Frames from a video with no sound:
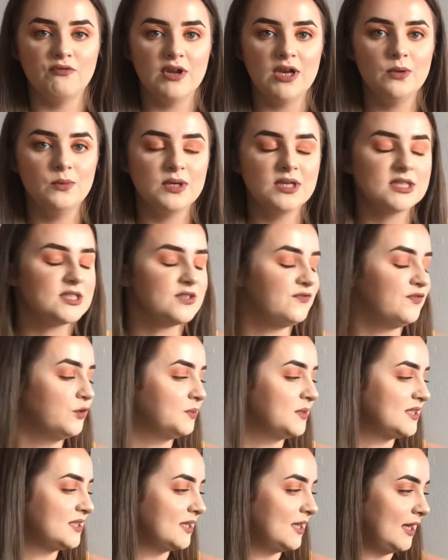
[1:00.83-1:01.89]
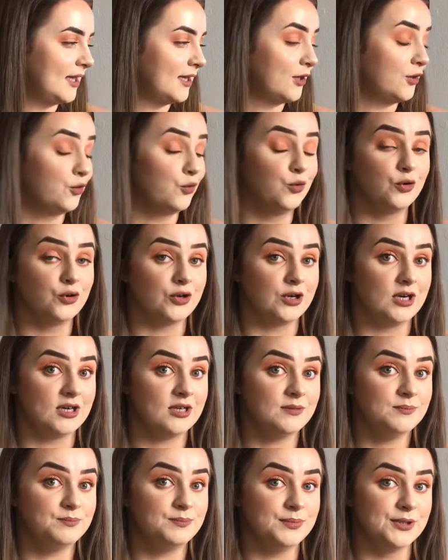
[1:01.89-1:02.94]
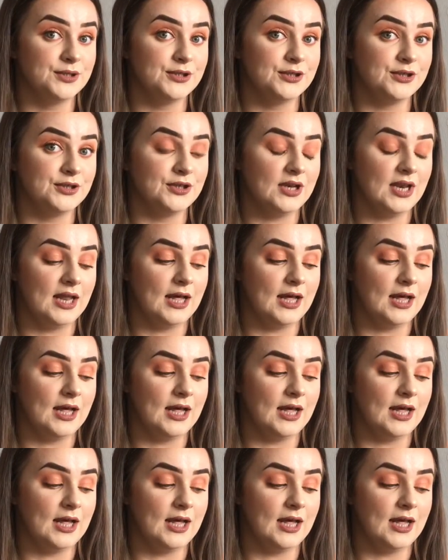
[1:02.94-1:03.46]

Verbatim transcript: really wanted to film this in like an order, but